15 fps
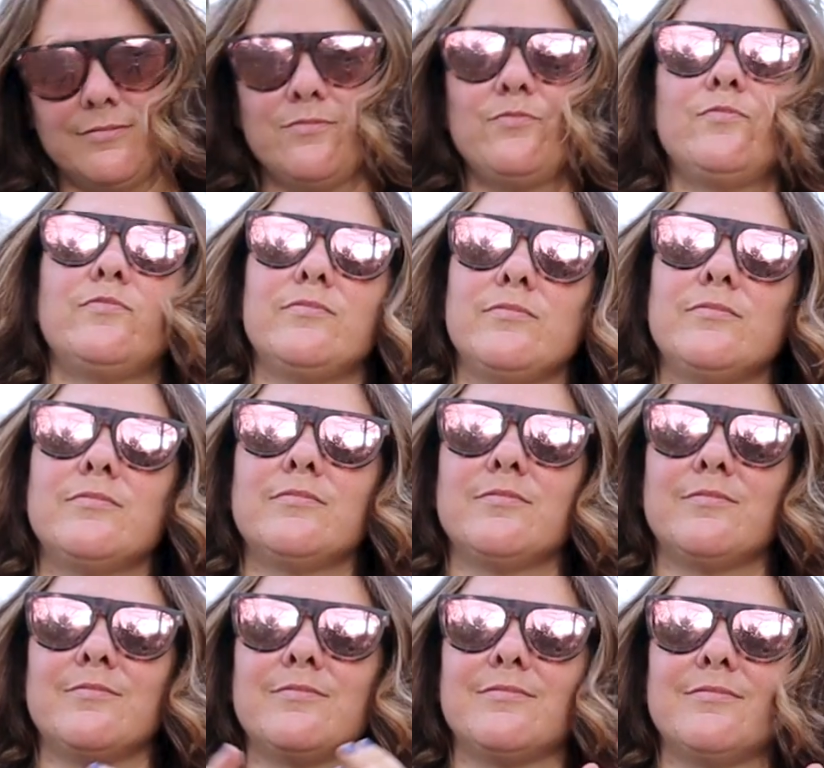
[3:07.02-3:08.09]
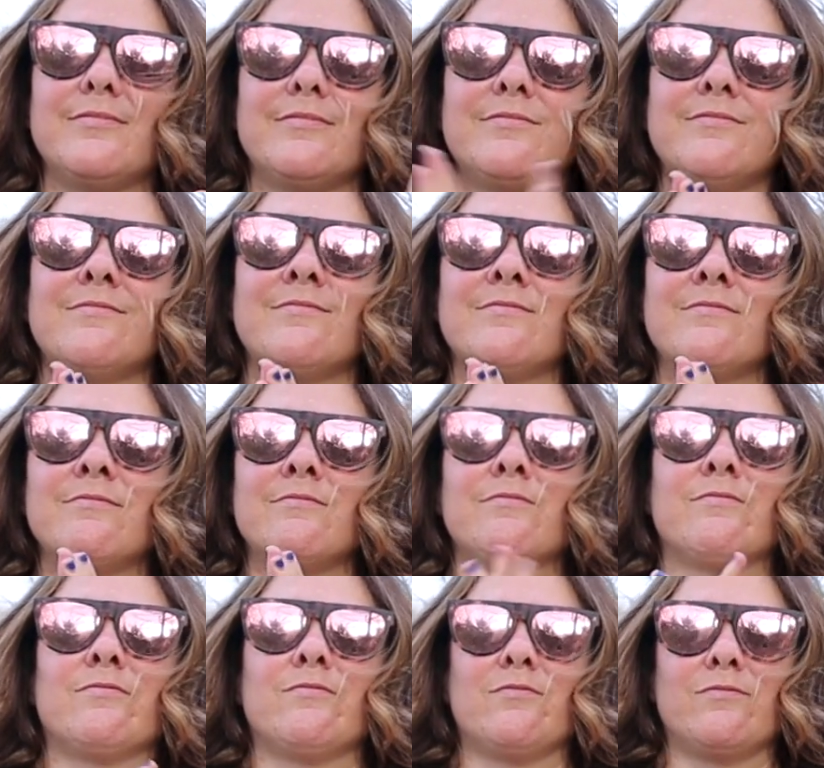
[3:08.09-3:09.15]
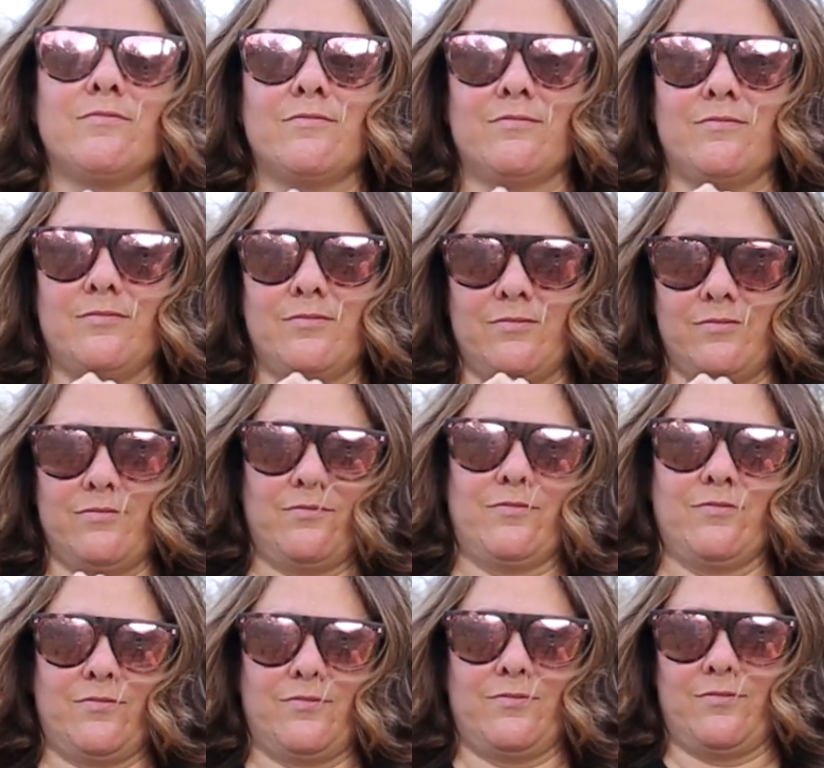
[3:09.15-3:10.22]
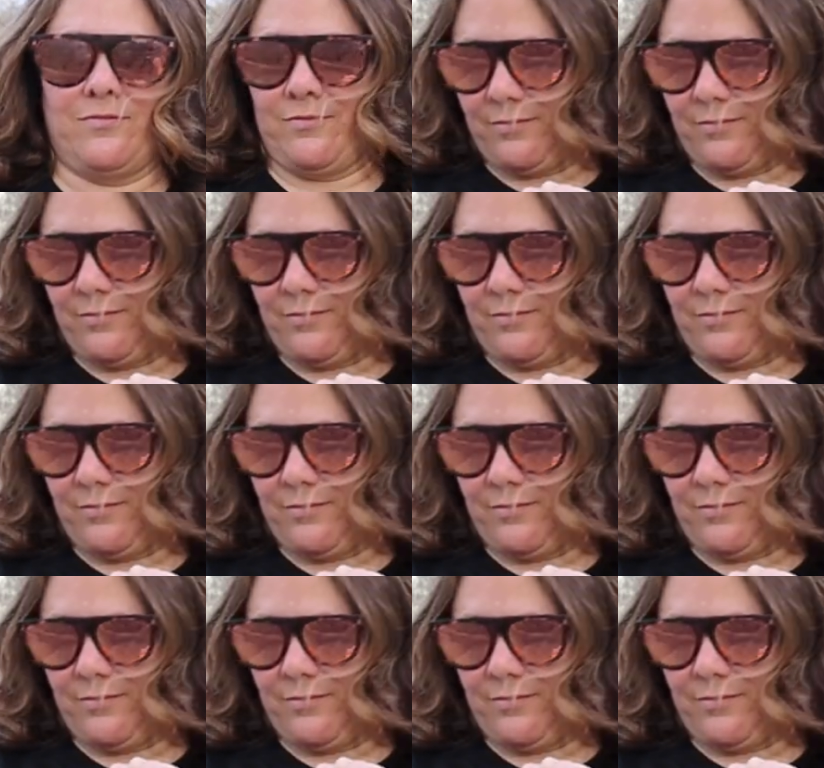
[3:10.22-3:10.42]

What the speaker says: This person isn't speaking.